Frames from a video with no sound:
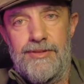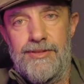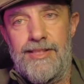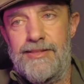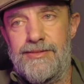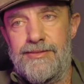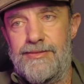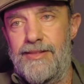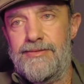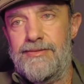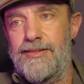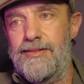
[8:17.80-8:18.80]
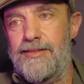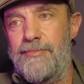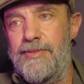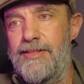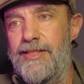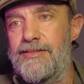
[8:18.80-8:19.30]
That's it. I
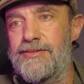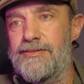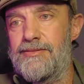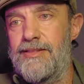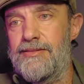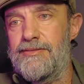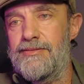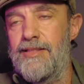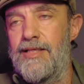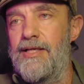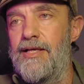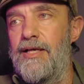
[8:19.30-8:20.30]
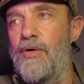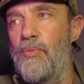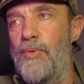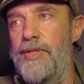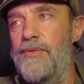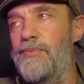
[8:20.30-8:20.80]
mean, that's a
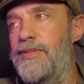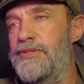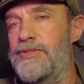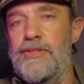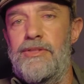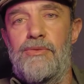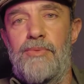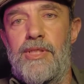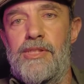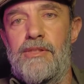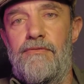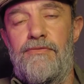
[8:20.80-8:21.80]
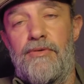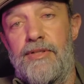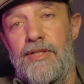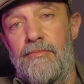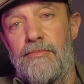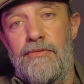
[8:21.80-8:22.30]
win-win situation for
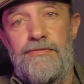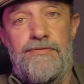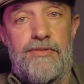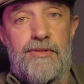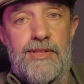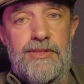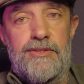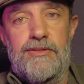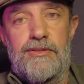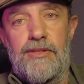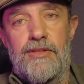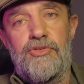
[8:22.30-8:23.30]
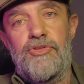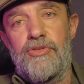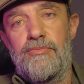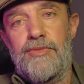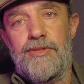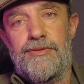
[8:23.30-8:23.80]
them and for us, the
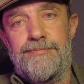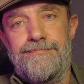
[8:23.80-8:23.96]
consumer.